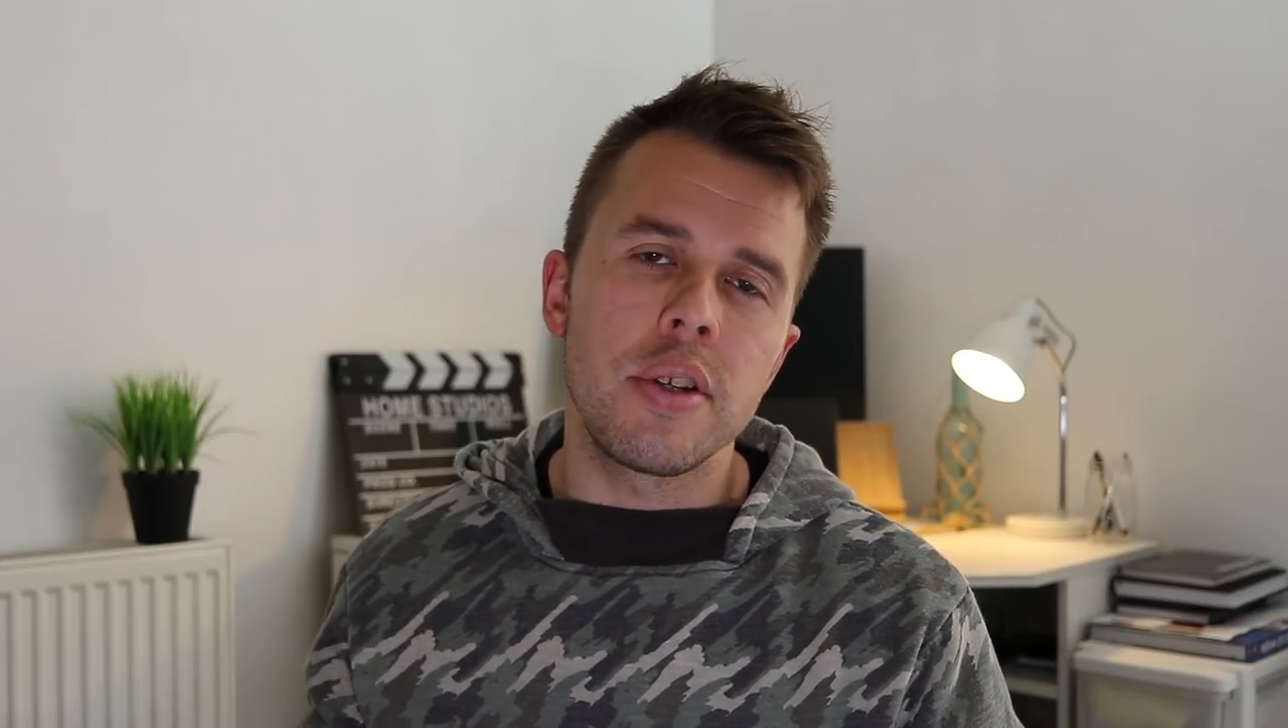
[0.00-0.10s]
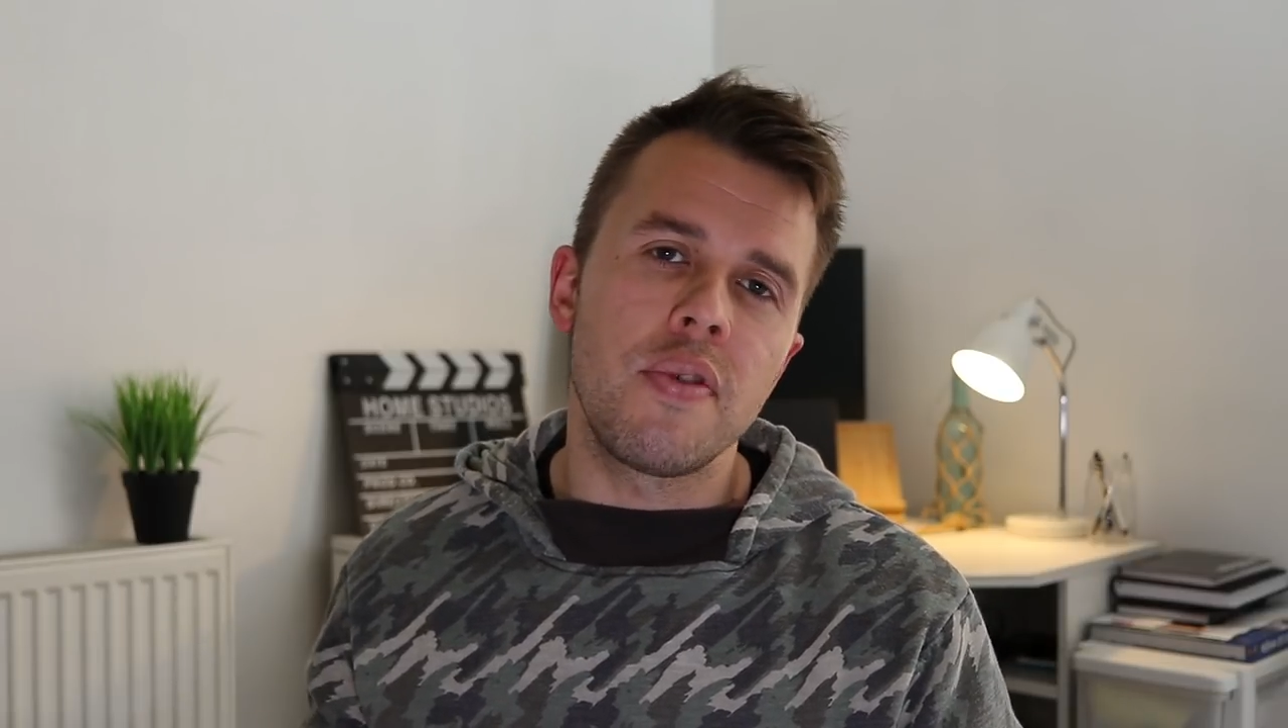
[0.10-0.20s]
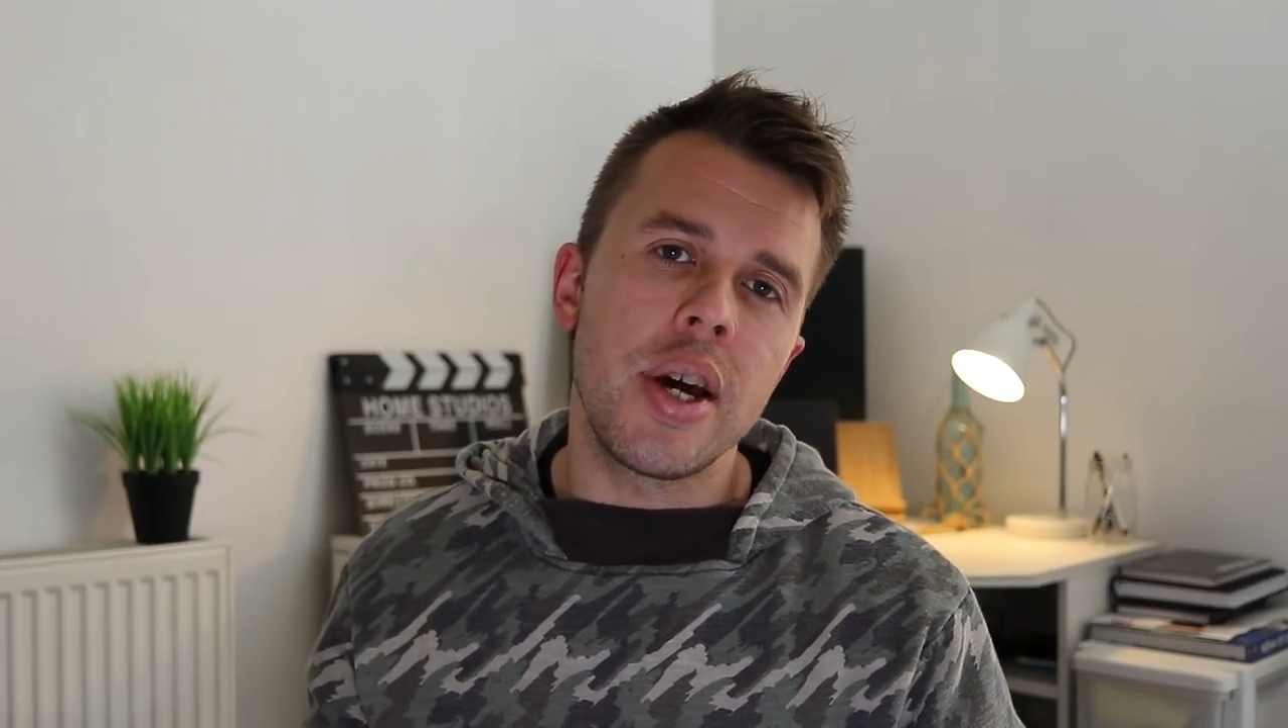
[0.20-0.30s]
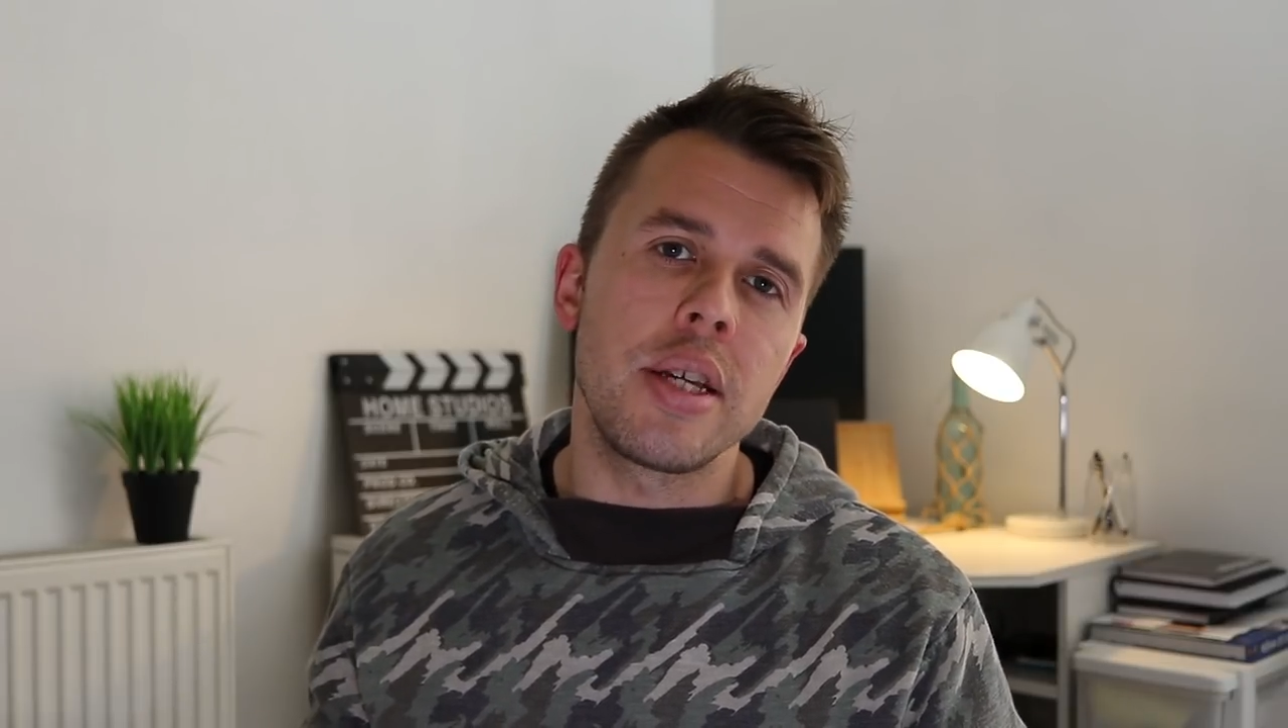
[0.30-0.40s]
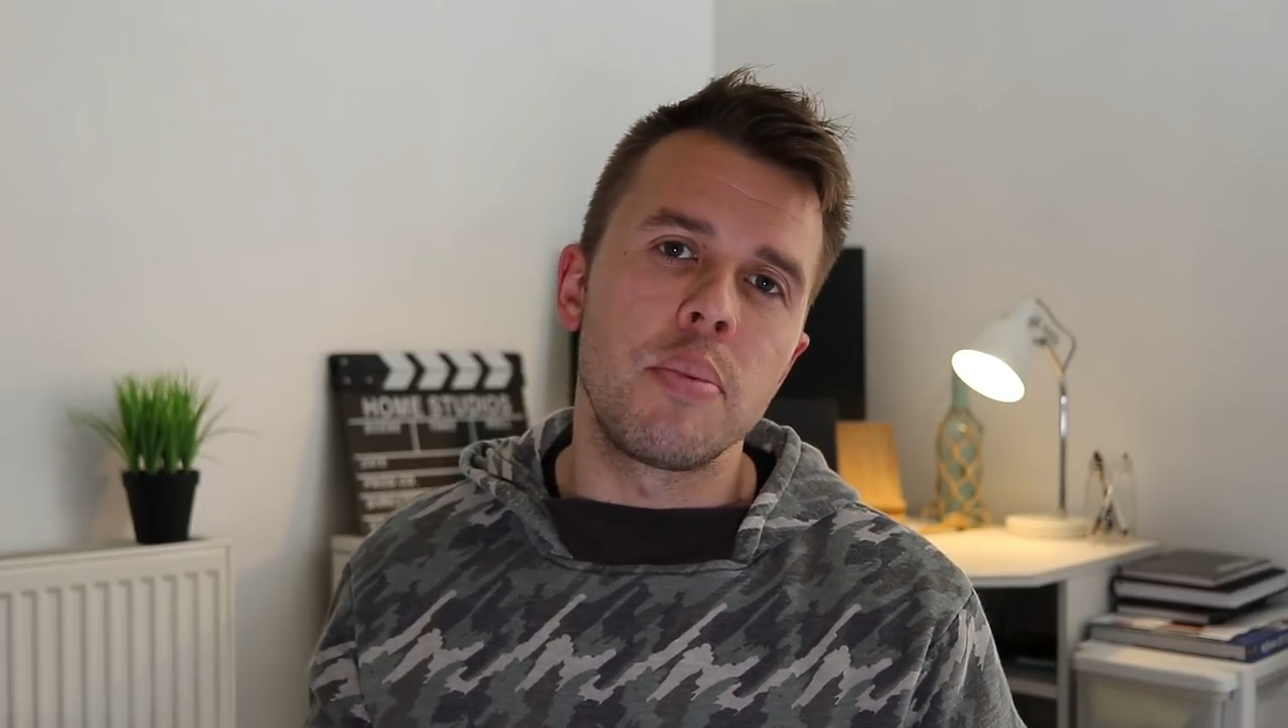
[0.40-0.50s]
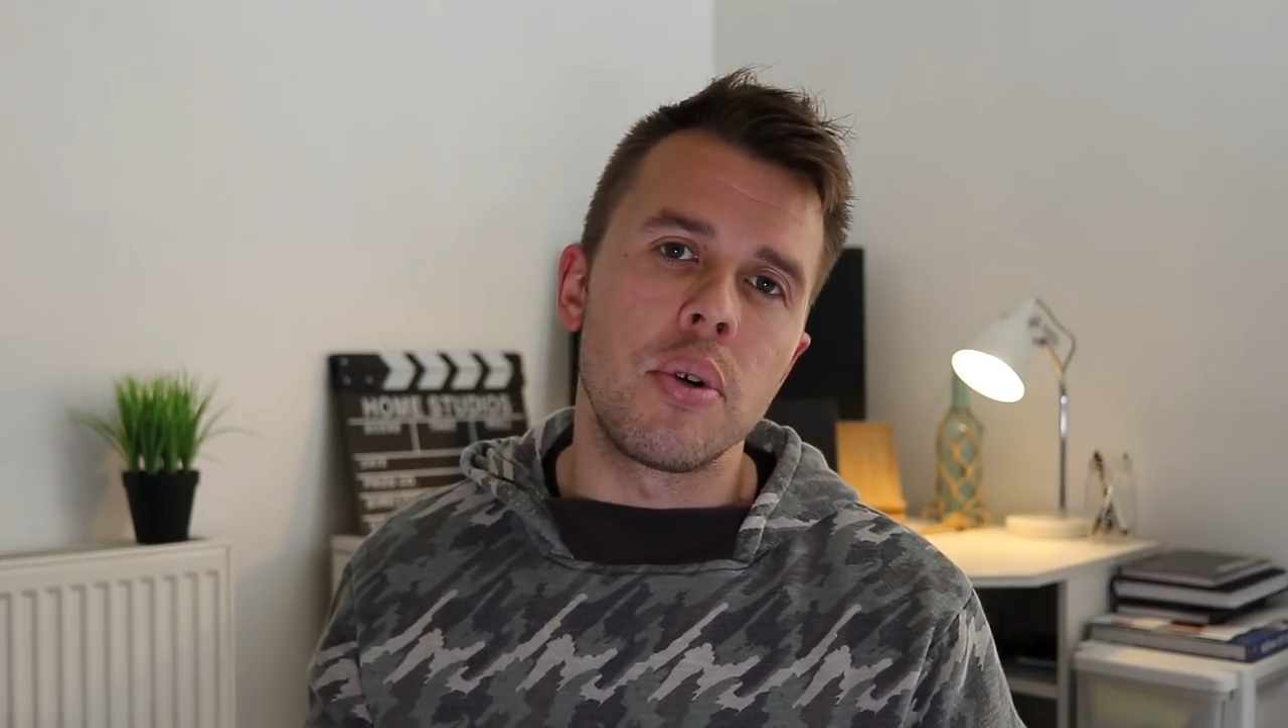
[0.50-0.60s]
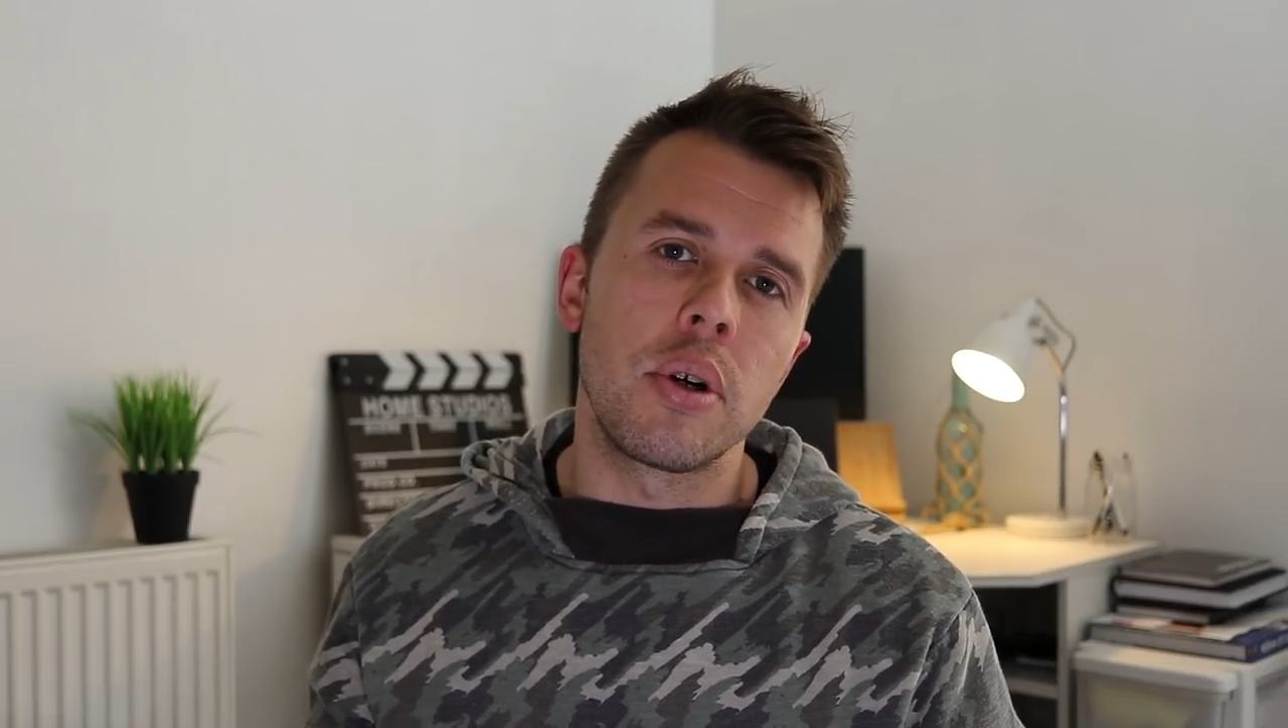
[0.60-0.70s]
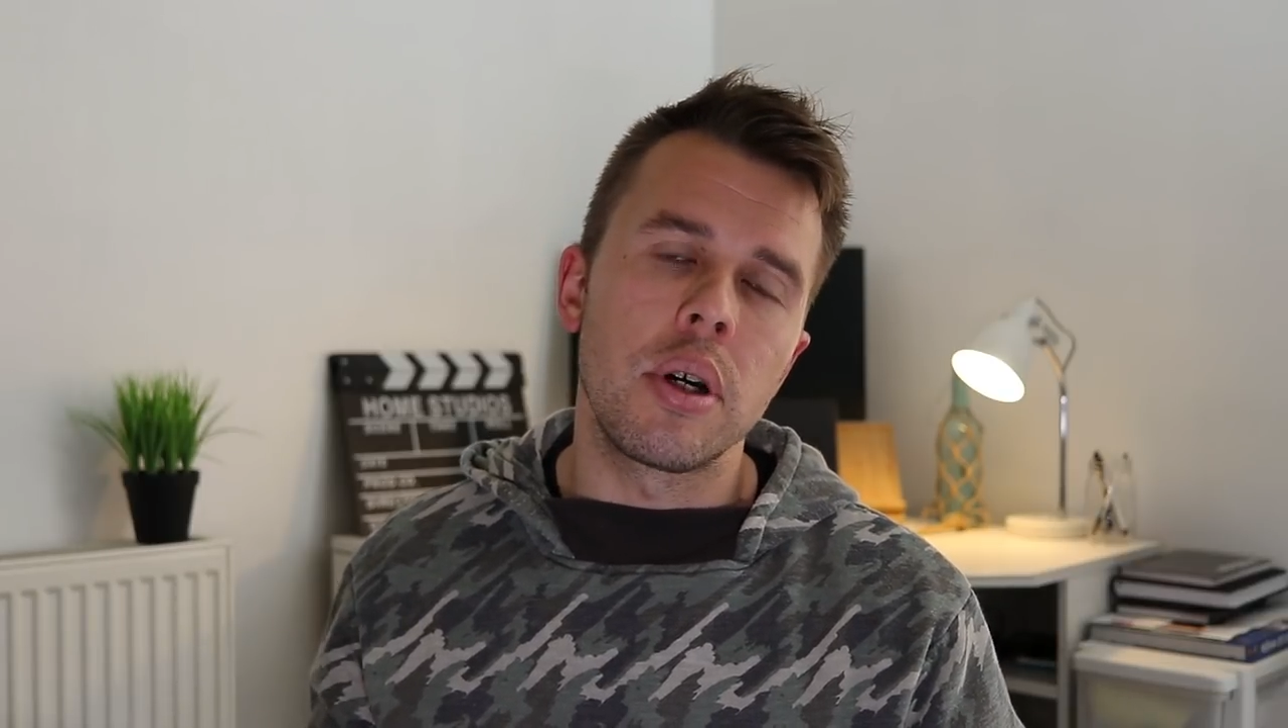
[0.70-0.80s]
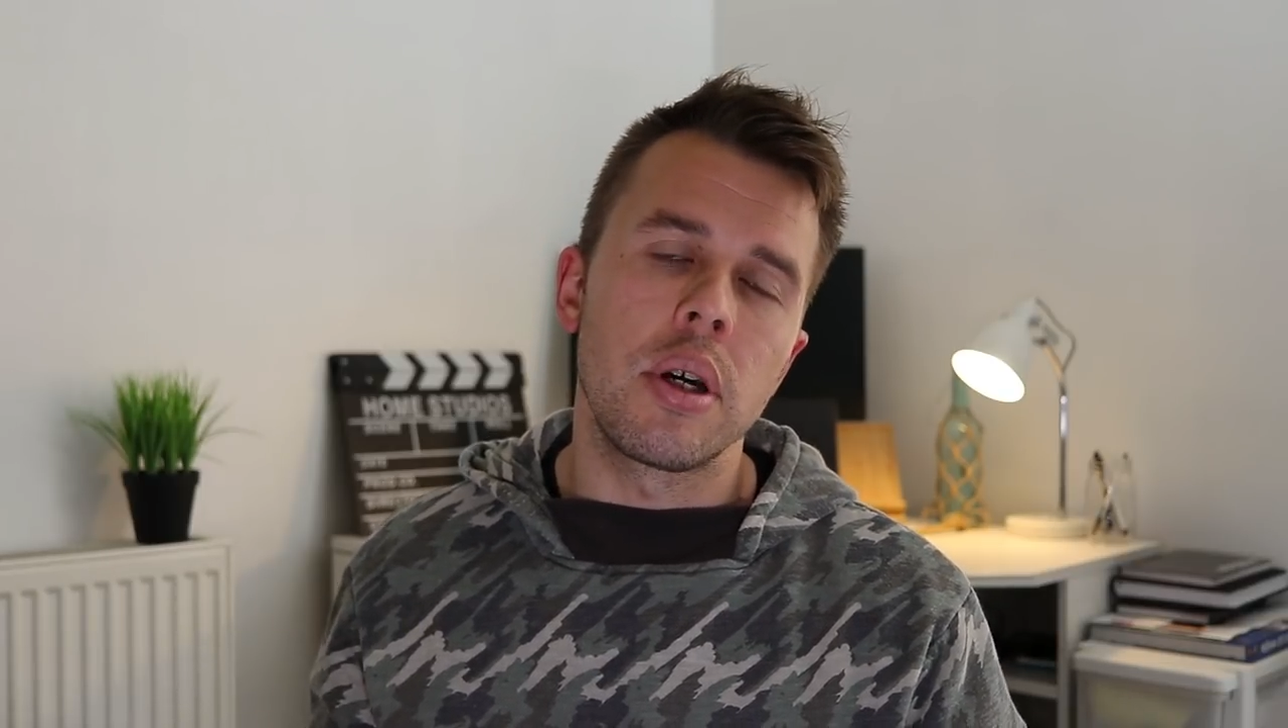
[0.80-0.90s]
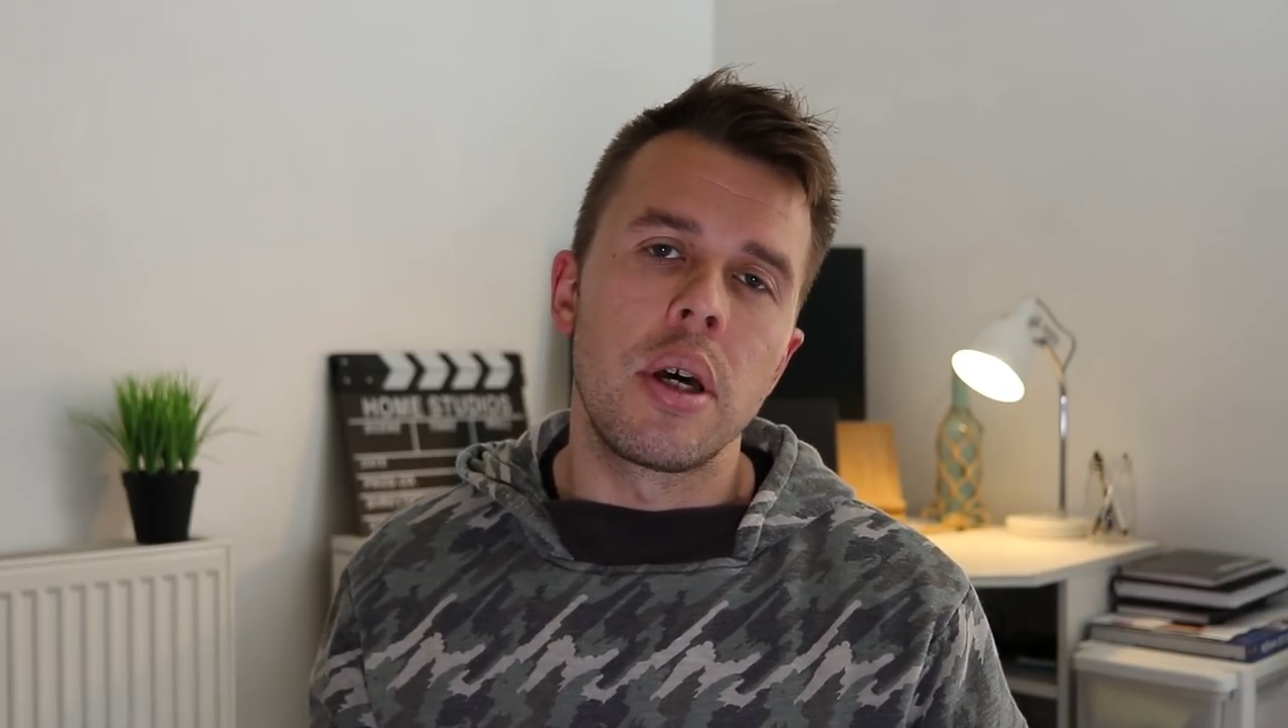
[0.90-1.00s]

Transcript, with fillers: Facebook